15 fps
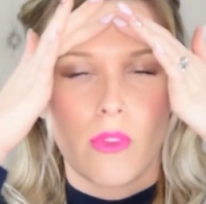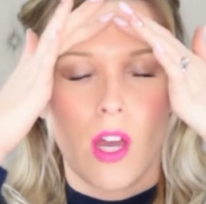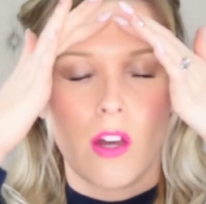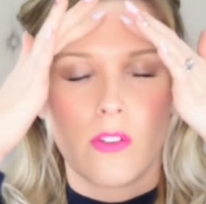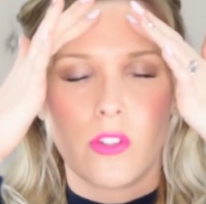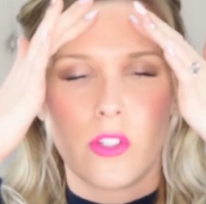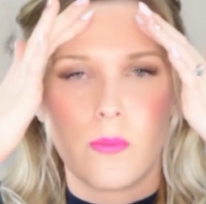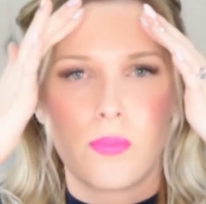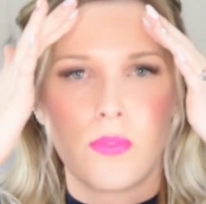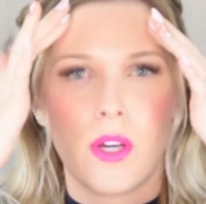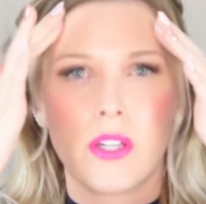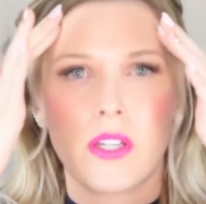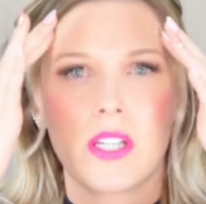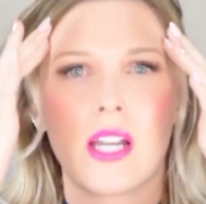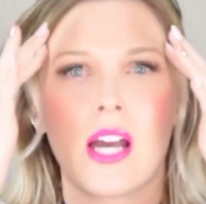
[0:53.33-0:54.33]
I've sort of
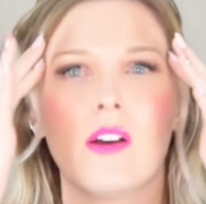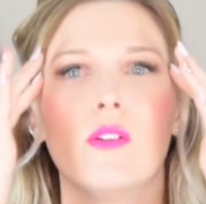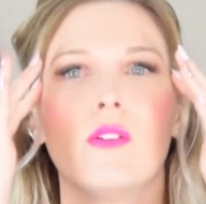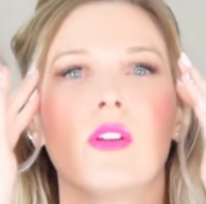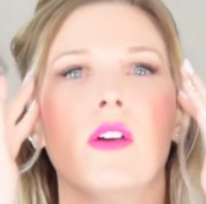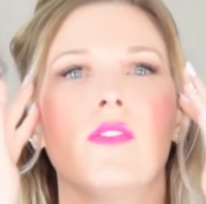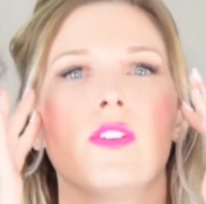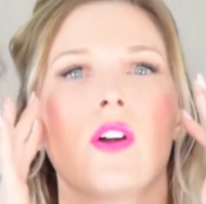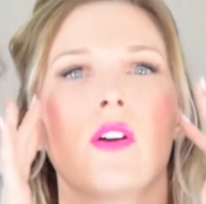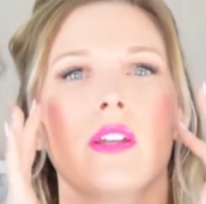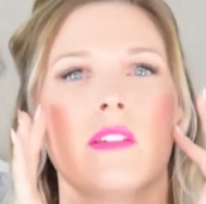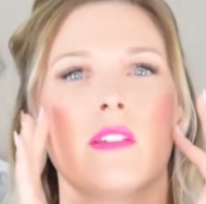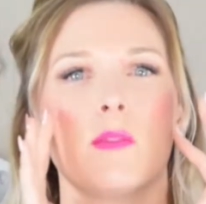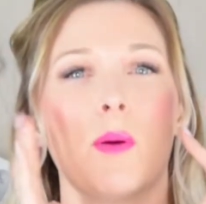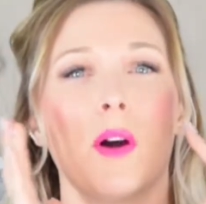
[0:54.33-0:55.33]
broken out all over, not
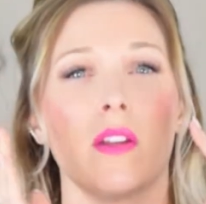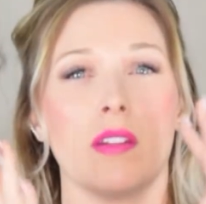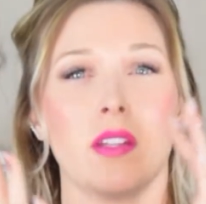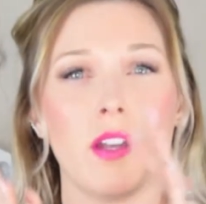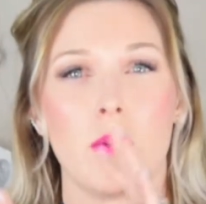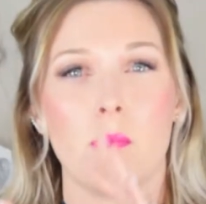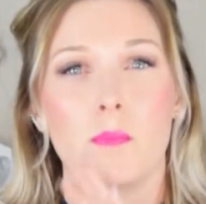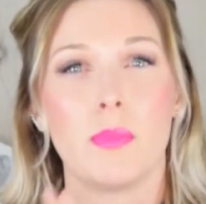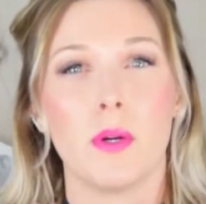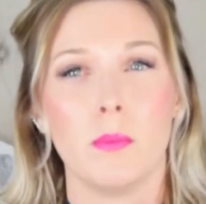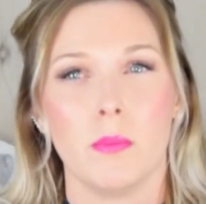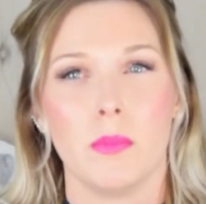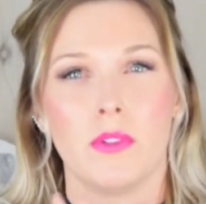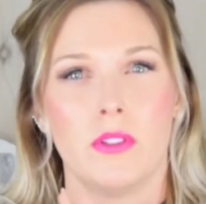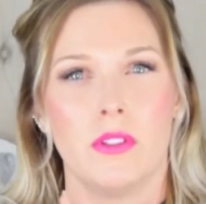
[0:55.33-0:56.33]
in spots, in like
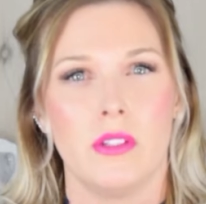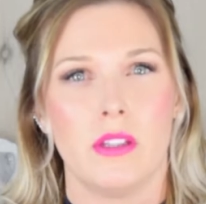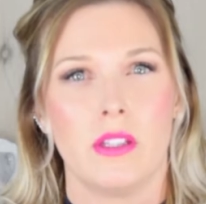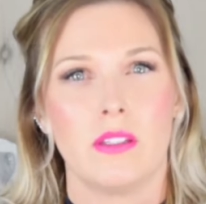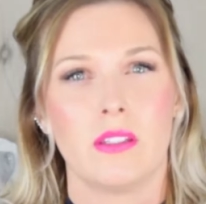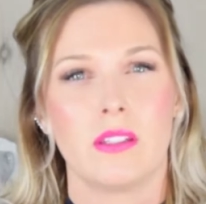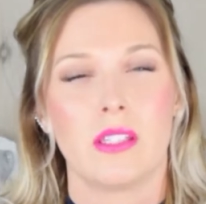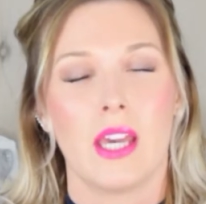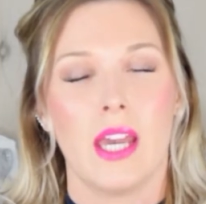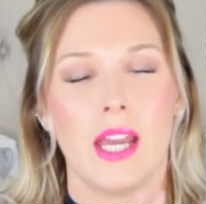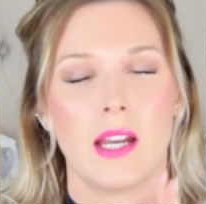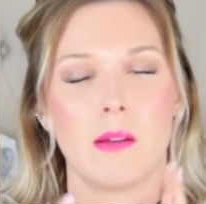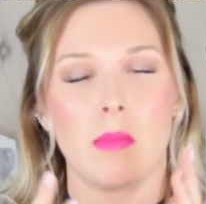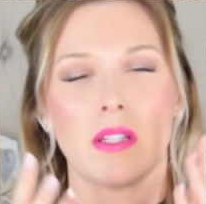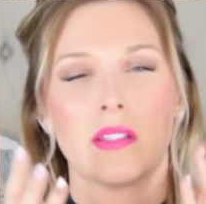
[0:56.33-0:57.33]
bumps under the
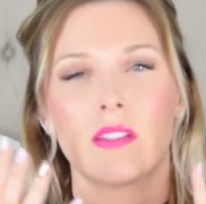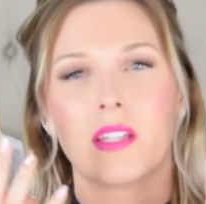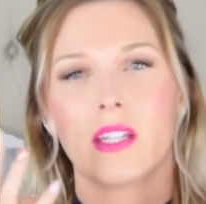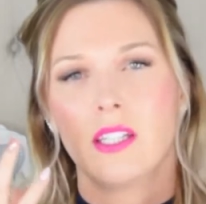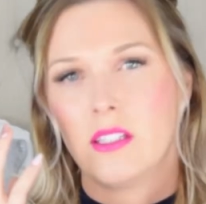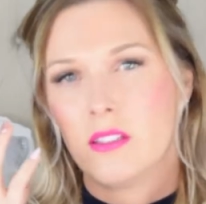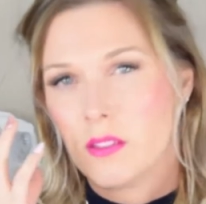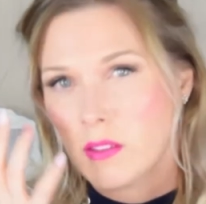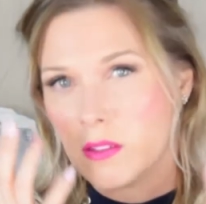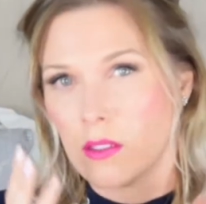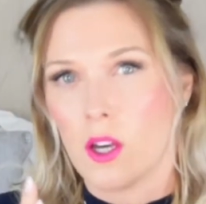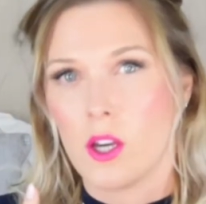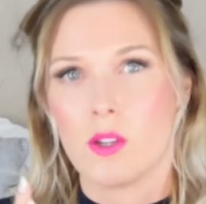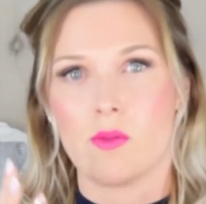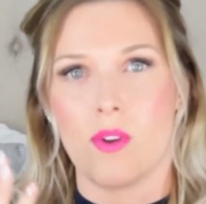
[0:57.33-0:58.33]
skin, and my skin is
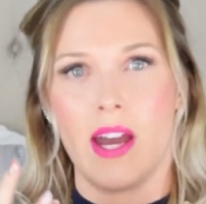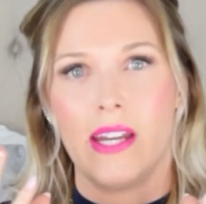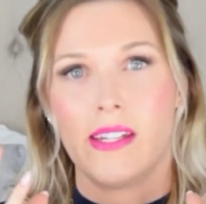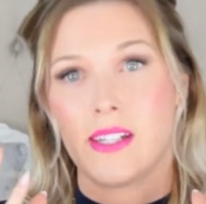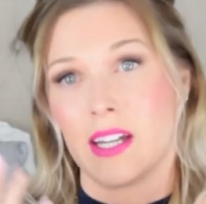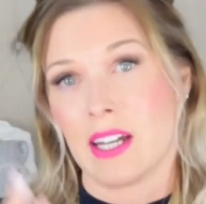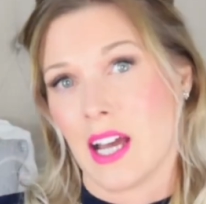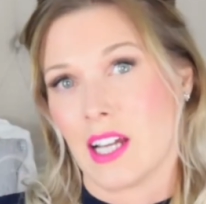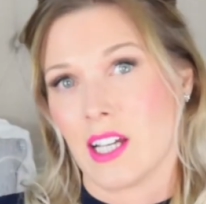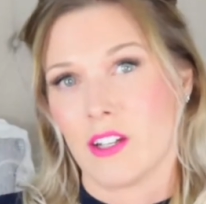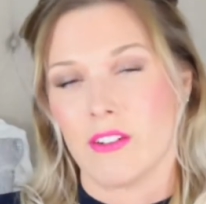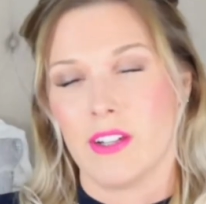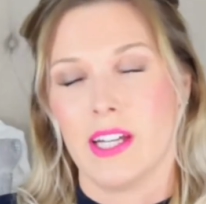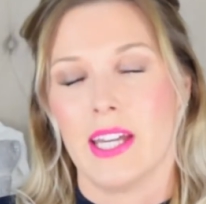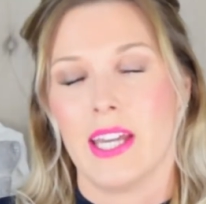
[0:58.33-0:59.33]
so red and
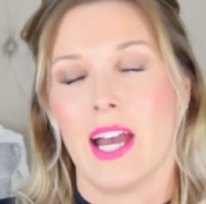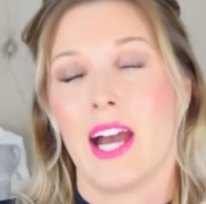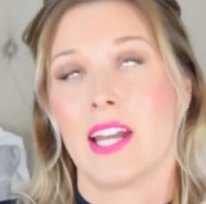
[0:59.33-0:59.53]
angry,